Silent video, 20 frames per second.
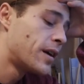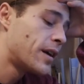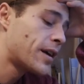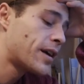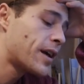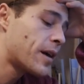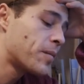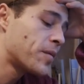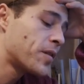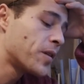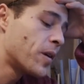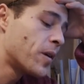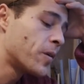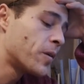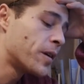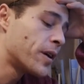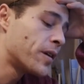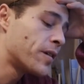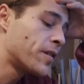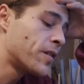I kept
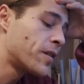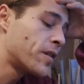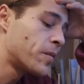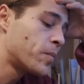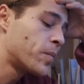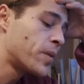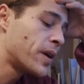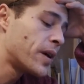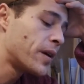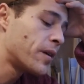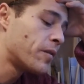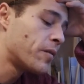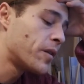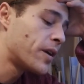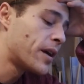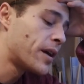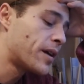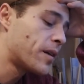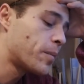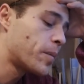soldering it to this pin of
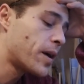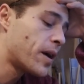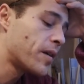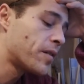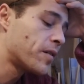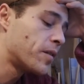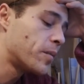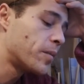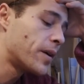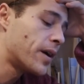the capacitor